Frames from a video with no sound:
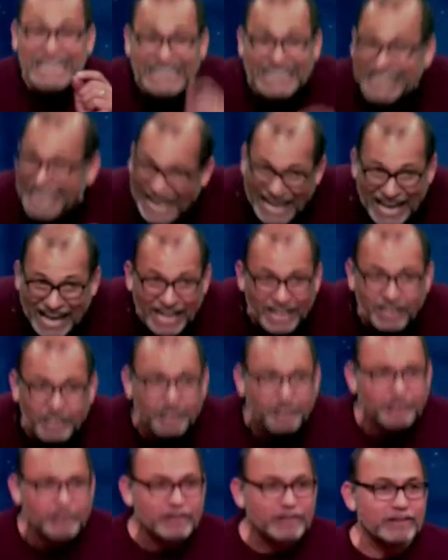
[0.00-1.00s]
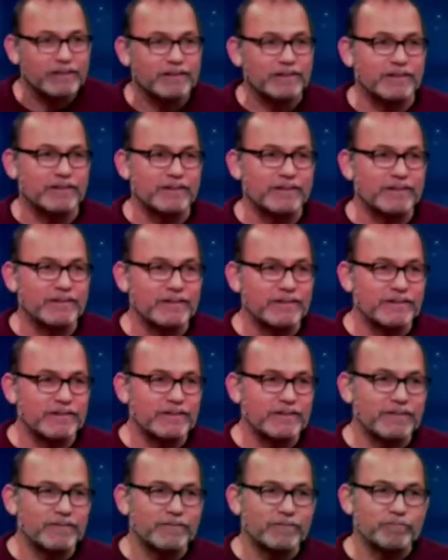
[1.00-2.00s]
said,
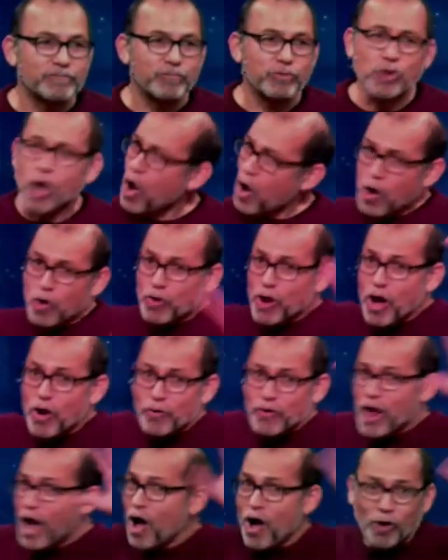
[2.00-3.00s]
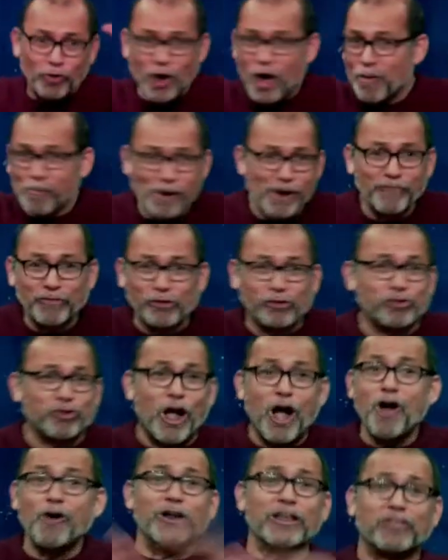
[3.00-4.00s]
No, no, no, don't move the
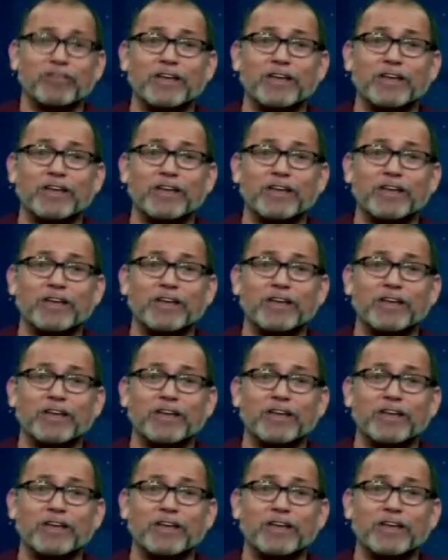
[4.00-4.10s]
stone. It's